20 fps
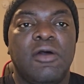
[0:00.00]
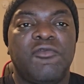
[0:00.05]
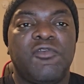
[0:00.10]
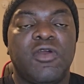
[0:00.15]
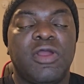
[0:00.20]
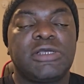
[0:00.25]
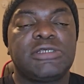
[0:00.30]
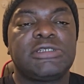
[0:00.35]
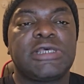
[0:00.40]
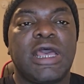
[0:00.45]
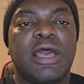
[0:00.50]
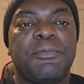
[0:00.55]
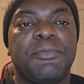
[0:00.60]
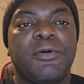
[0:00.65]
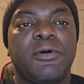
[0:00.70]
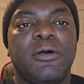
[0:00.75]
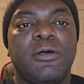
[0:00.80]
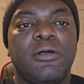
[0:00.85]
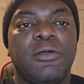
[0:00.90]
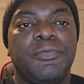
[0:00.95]
For
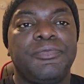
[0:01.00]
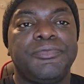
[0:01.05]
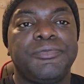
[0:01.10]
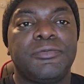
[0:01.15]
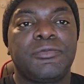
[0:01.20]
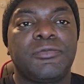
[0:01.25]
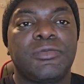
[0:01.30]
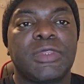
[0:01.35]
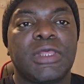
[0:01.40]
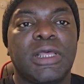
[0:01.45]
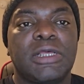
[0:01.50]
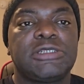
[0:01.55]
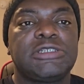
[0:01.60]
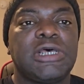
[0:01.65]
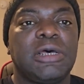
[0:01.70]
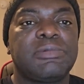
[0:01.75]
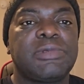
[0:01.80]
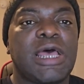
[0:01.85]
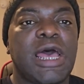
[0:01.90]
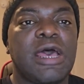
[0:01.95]
example,
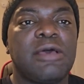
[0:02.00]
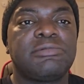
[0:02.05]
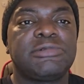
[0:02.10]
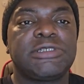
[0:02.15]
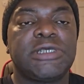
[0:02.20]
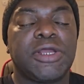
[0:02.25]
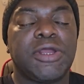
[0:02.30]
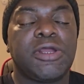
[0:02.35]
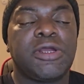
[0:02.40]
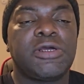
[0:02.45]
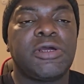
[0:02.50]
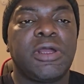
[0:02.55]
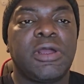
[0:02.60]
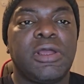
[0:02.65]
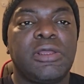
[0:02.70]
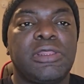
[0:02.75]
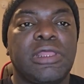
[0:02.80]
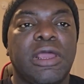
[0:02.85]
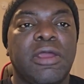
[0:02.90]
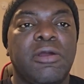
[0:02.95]
sometimes
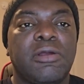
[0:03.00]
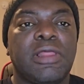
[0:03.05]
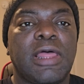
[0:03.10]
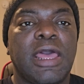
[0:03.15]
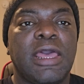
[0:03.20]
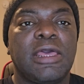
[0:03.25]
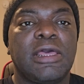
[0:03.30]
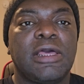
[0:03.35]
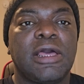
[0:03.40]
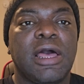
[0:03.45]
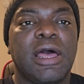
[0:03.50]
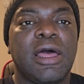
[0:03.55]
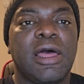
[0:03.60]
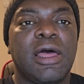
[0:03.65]
there are like